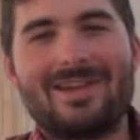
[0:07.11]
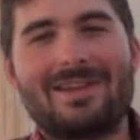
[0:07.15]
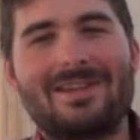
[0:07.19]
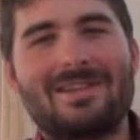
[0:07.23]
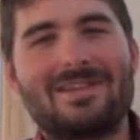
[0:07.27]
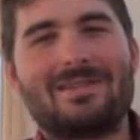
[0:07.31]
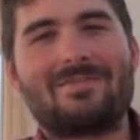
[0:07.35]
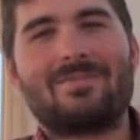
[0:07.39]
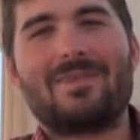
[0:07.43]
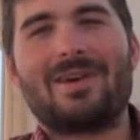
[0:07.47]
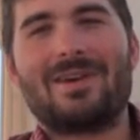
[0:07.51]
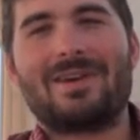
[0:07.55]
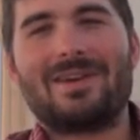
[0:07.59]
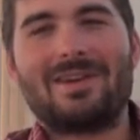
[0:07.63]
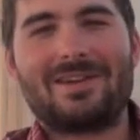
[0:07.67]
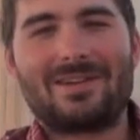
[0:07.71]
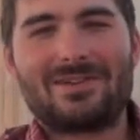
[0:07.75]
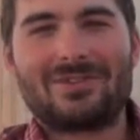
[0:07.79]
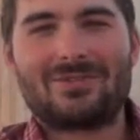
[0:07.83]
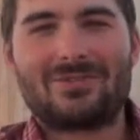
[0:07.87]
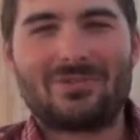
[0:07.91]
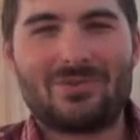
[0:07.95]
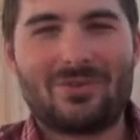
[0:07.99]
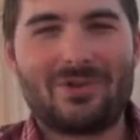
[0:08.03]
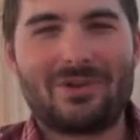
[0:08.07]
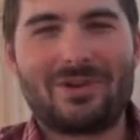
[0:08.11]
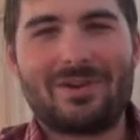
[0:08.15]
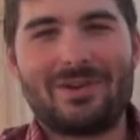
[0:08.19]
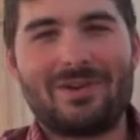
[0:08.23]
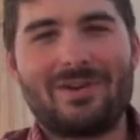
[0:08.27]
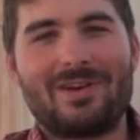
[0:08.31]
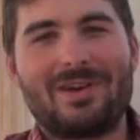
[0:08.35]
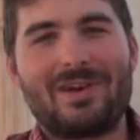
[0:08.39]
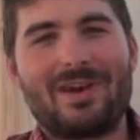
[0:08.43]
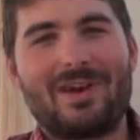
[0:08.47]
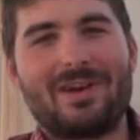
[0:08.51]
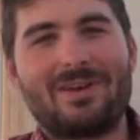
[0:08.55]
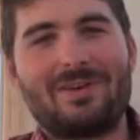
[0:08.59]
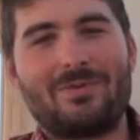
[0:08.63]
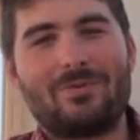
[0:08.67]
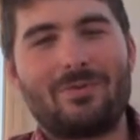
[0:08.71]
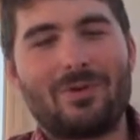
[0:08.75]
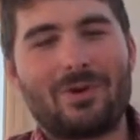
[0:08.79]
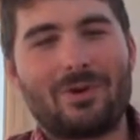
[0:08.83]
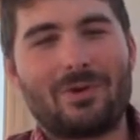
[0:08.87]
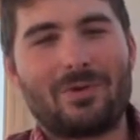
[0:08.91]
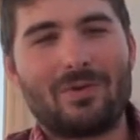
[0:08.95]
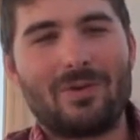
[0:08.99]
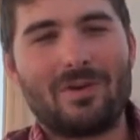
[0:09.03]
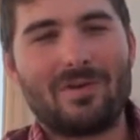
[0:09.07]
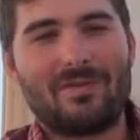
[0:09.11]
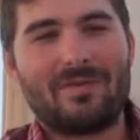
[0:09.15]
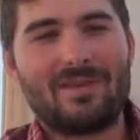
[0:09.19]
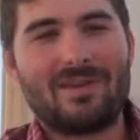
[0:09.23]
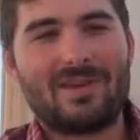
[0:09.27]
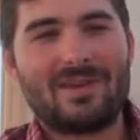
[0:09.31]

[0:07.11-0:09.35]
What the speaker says: He's been an extraordinary guy to work with.